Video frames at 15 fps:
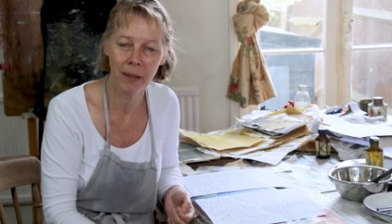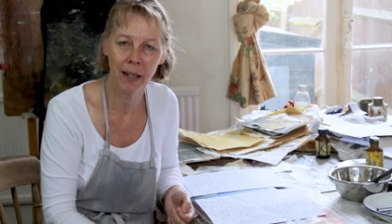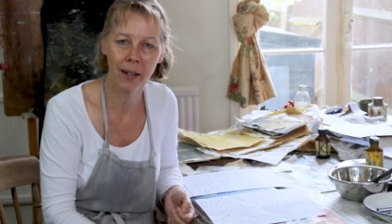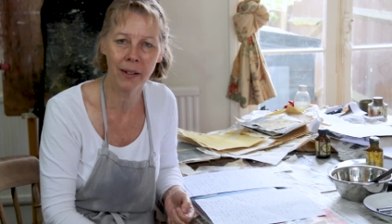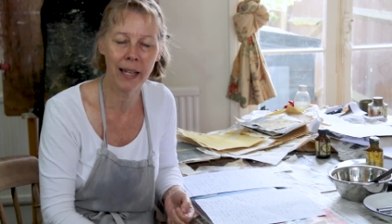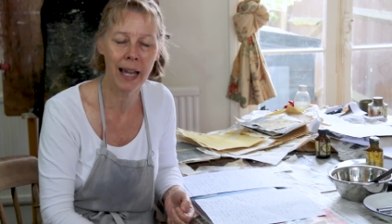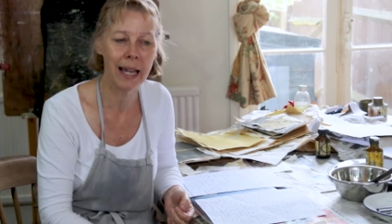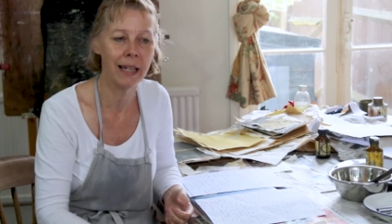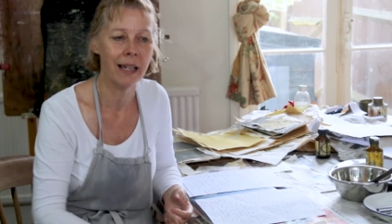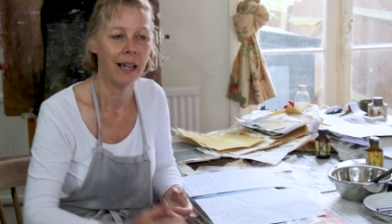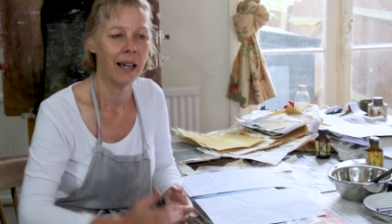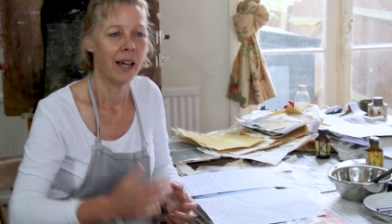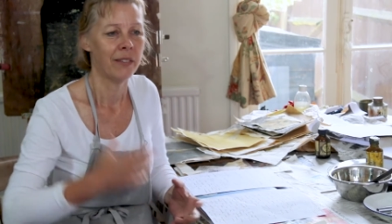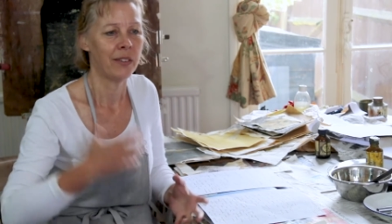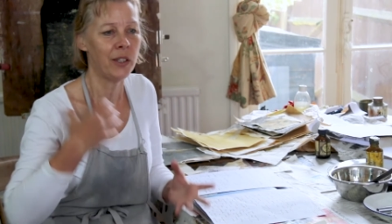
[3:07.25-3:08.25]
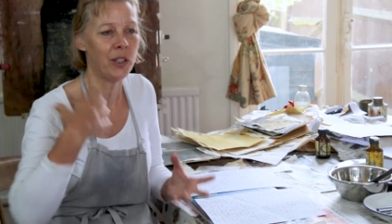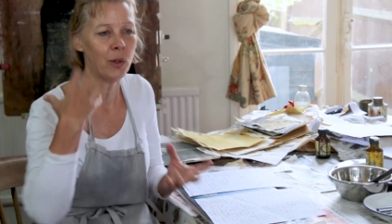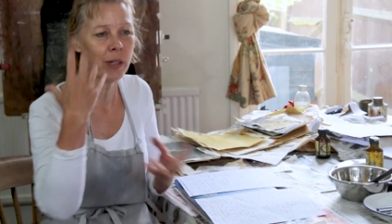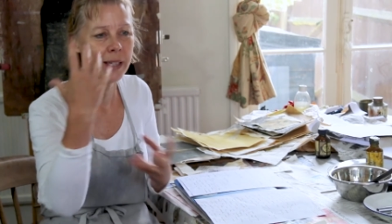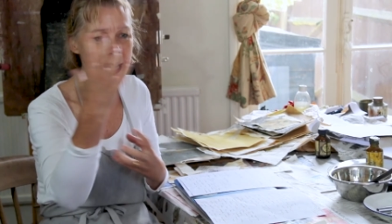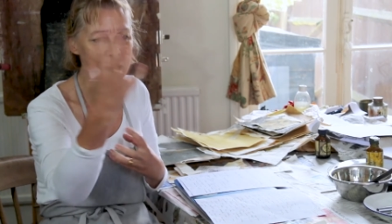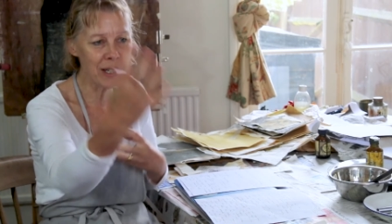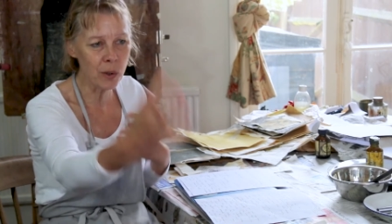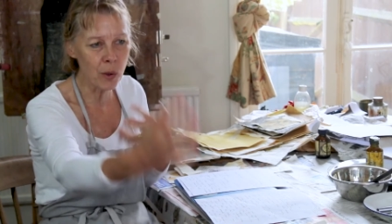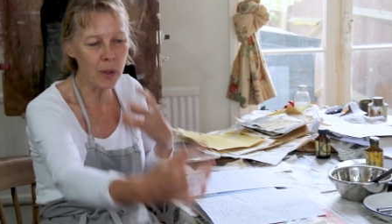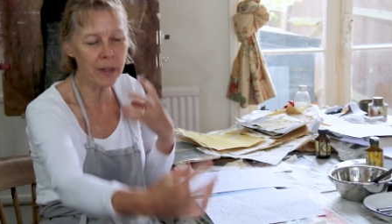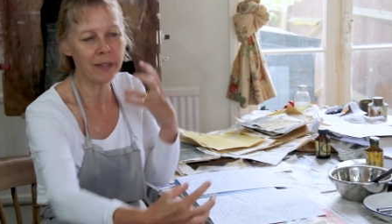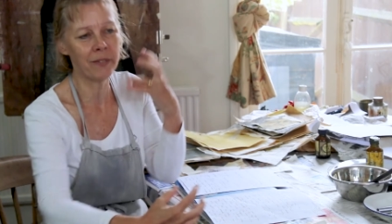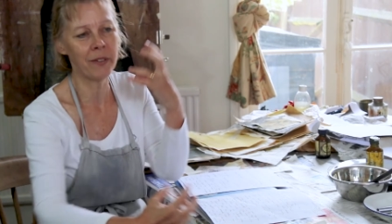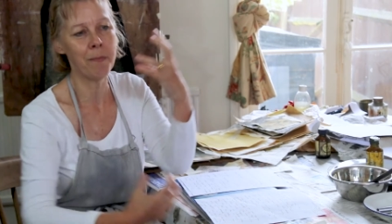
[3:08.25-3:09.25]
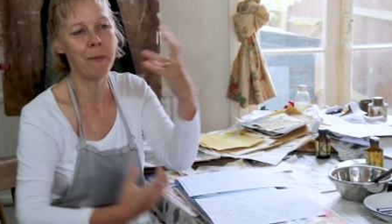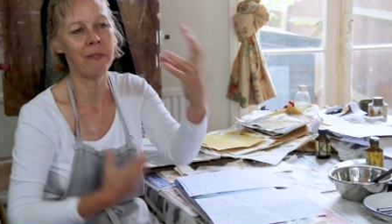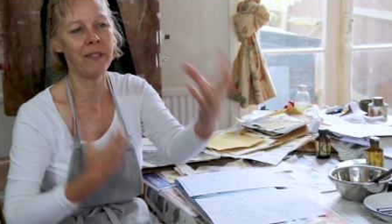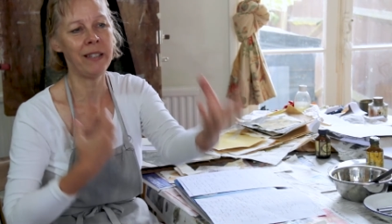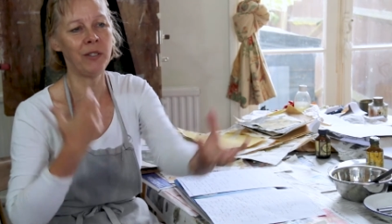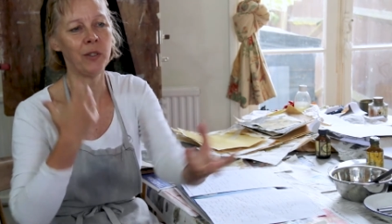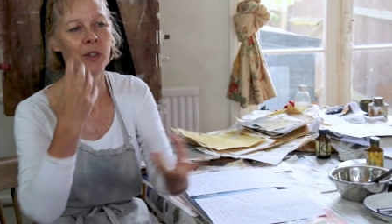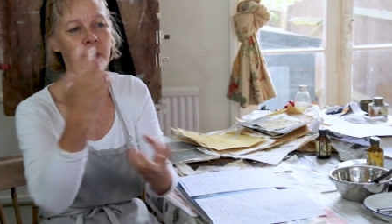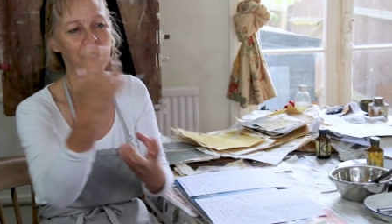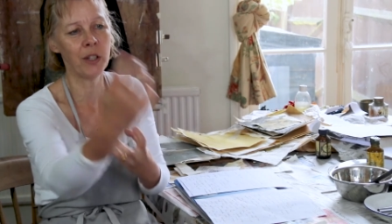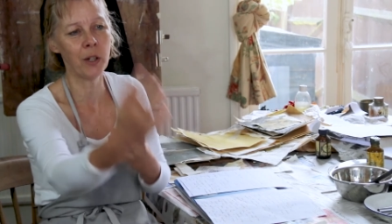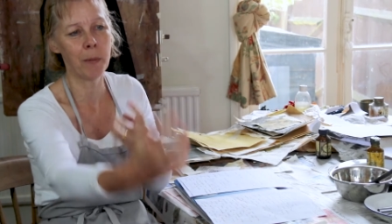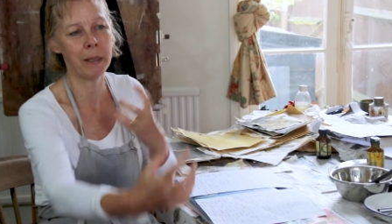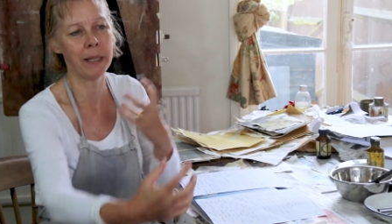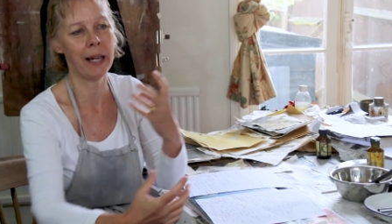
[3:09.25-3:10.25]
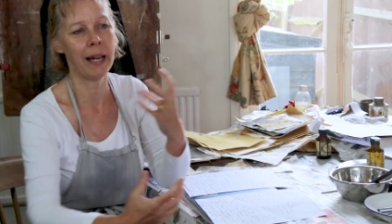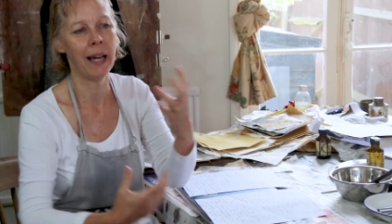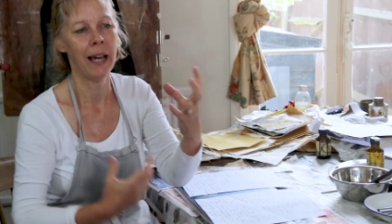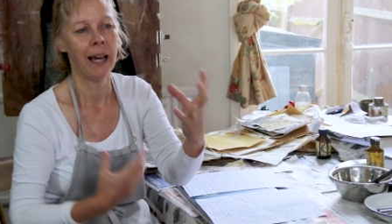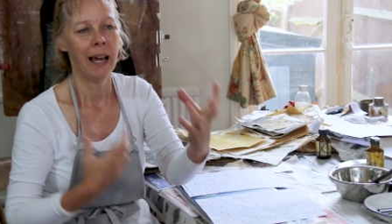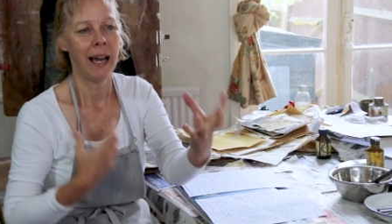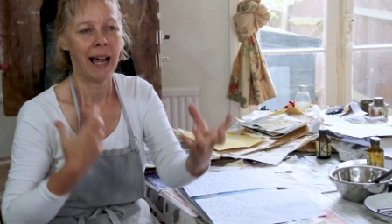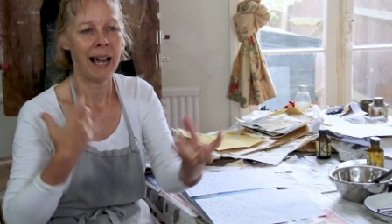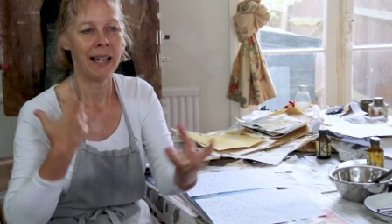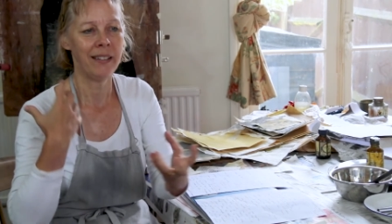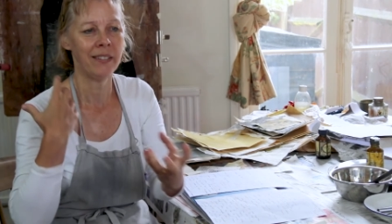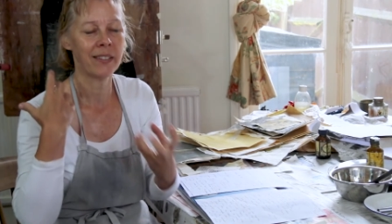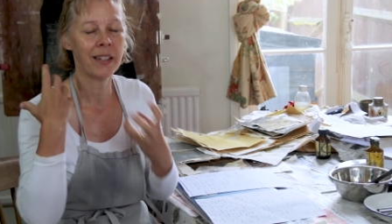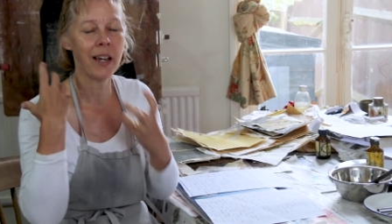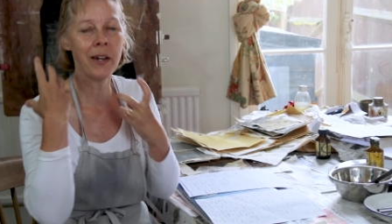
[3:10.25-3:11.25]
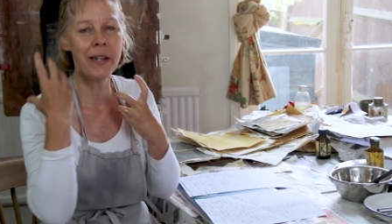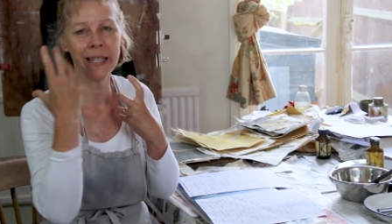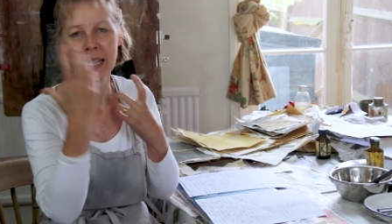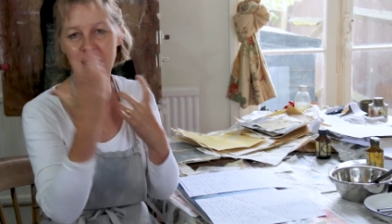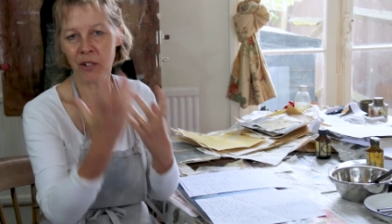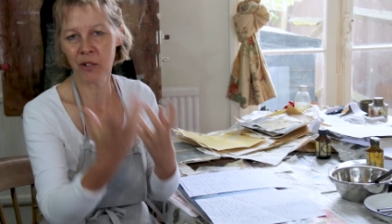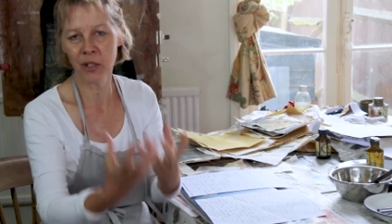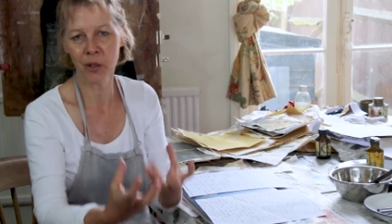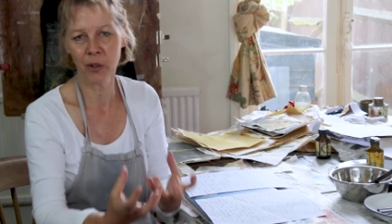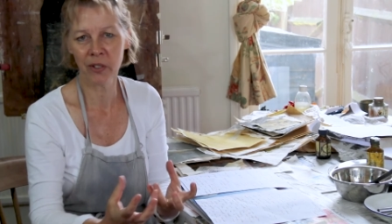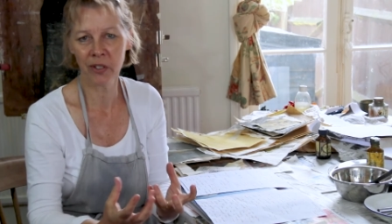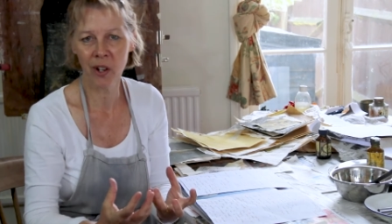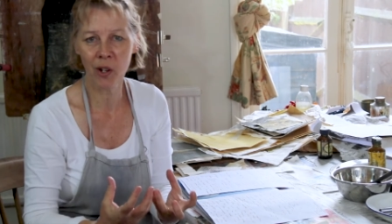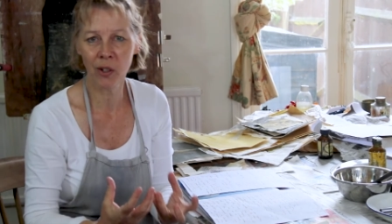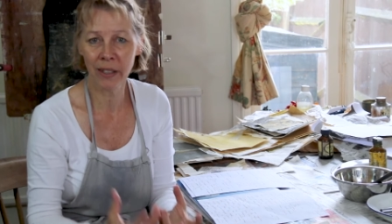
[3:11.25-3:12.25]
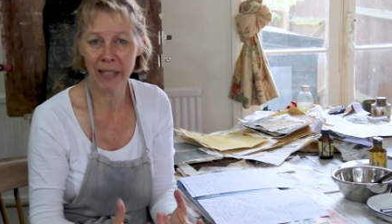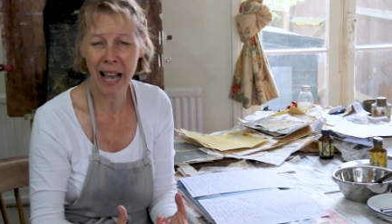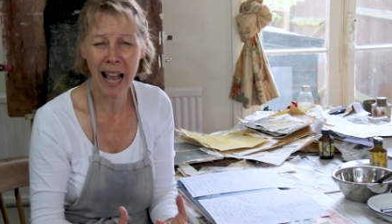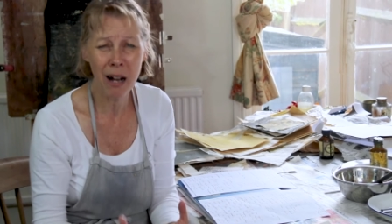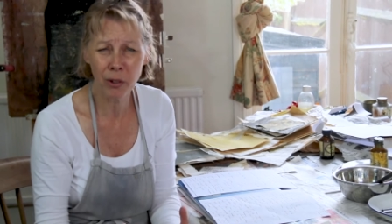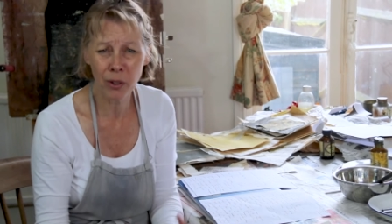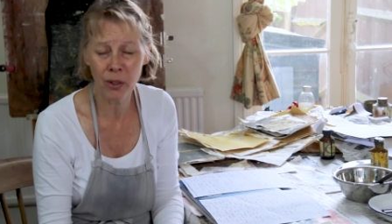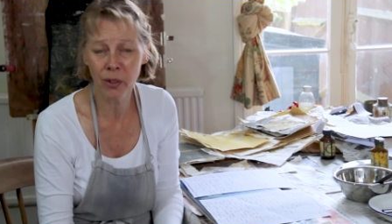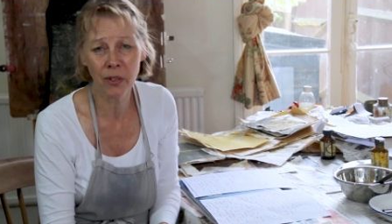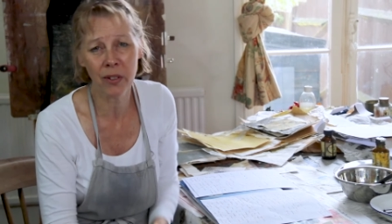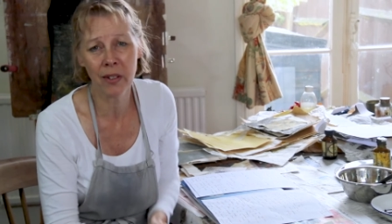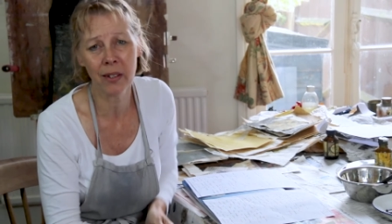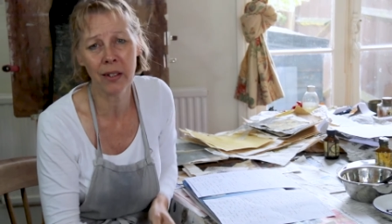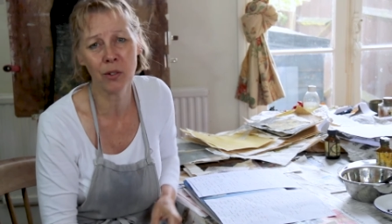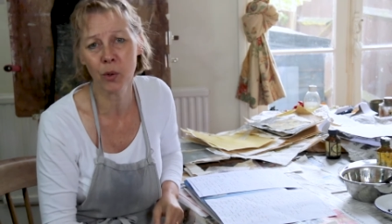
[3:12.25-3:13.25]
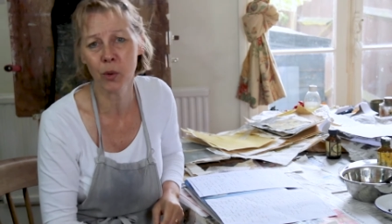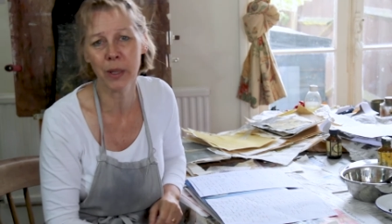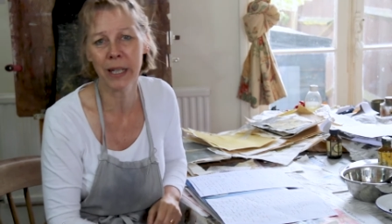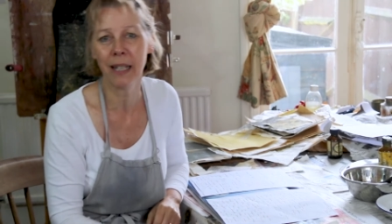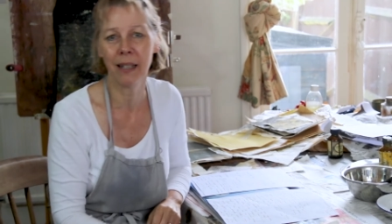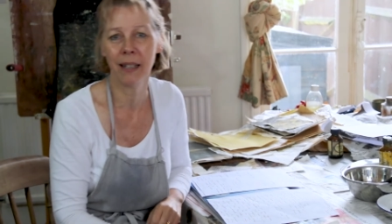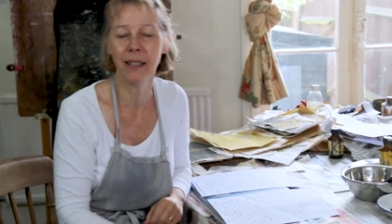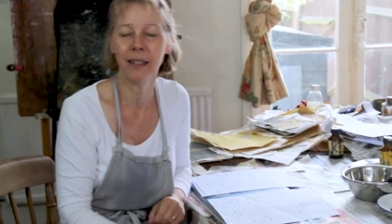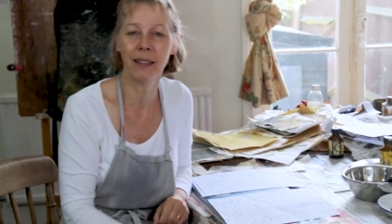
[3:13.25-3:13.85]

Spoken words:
Okay, so you're getting all this visual phenomena, and it's going in through your soul and out onto the drawing